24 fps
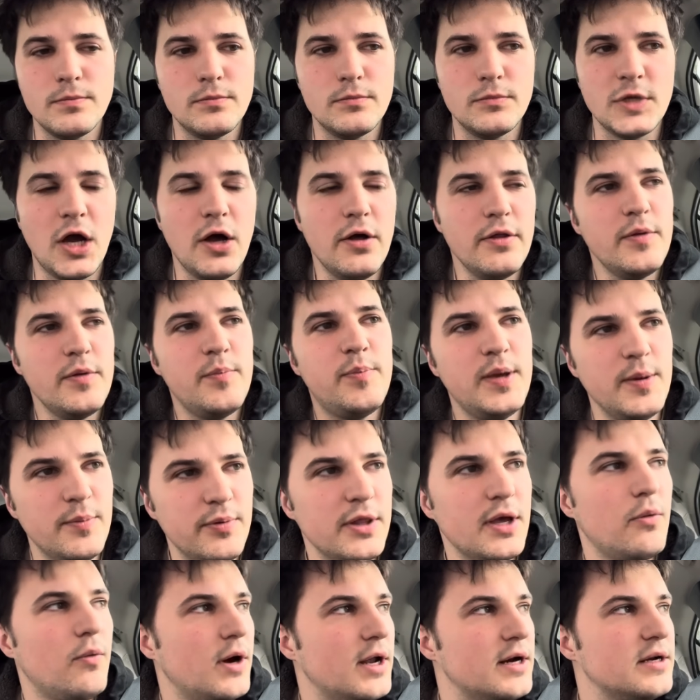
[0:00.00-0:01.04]

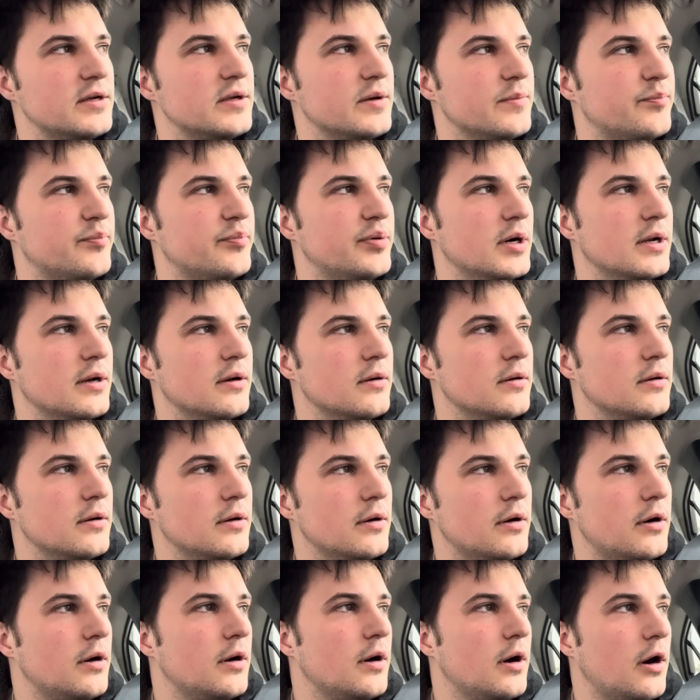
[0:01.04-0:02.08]
that wanted to put
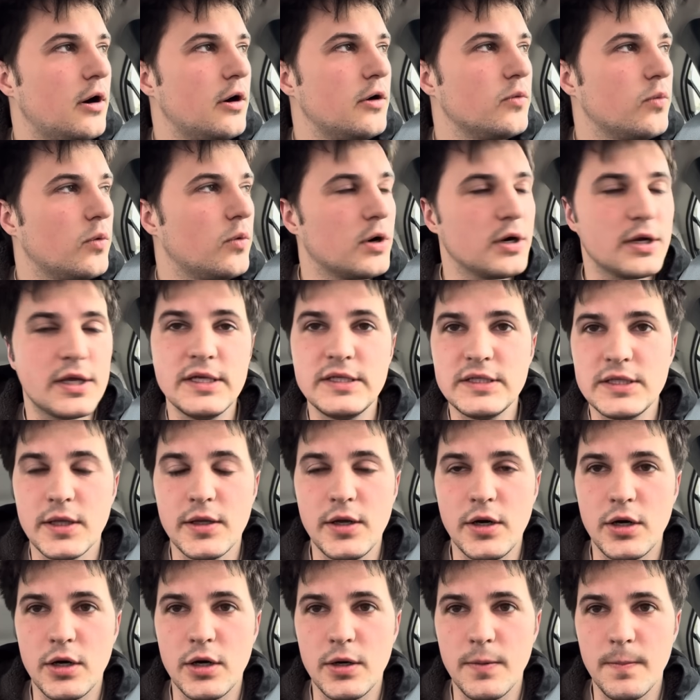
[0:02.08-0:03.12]
hard work into
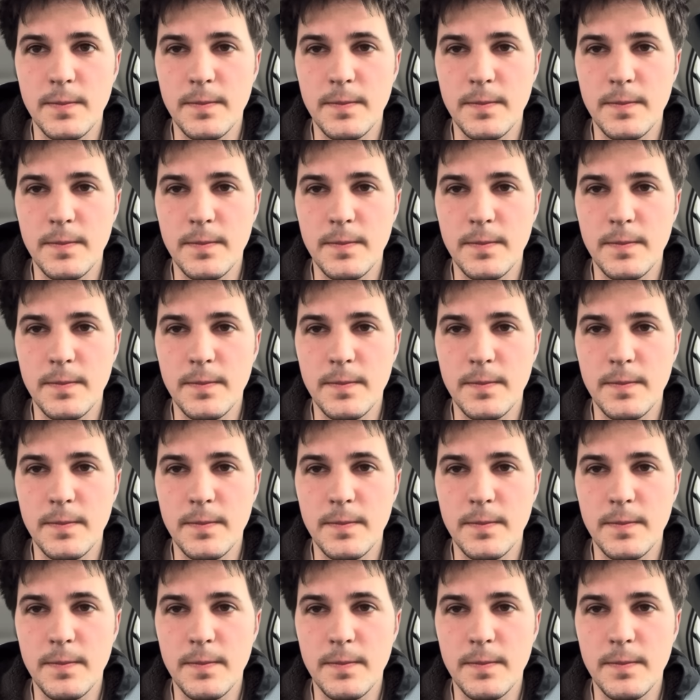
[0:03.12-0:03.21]
their